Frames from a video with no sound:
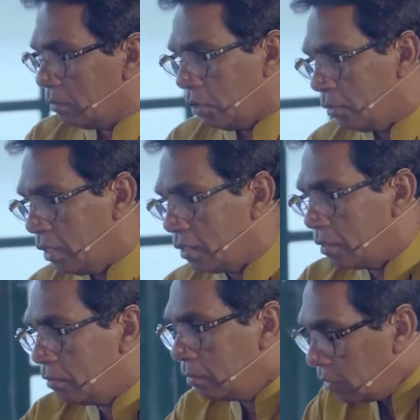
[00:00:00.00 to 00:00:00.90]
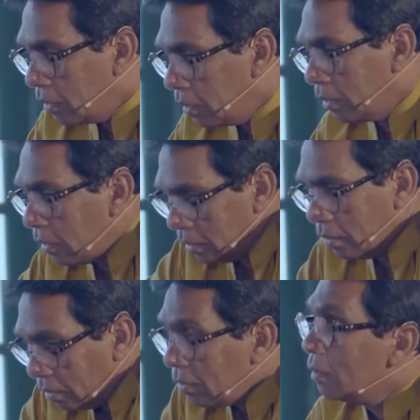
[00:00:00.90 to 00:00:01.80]
on this.
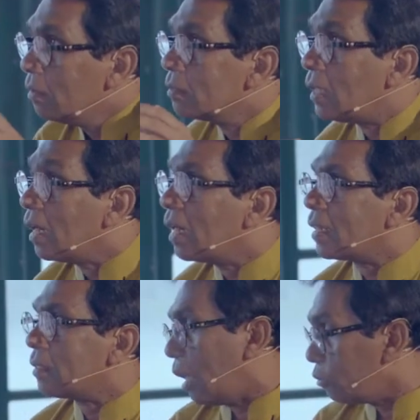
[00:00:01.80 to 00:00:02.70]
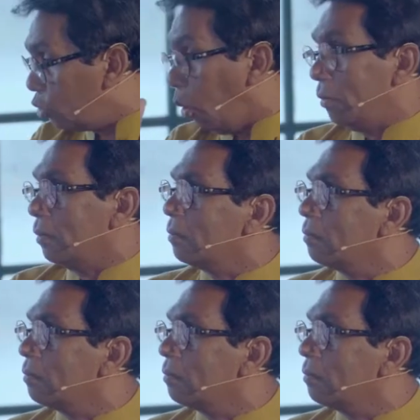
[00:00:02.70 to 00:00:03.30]
Tang katakata jong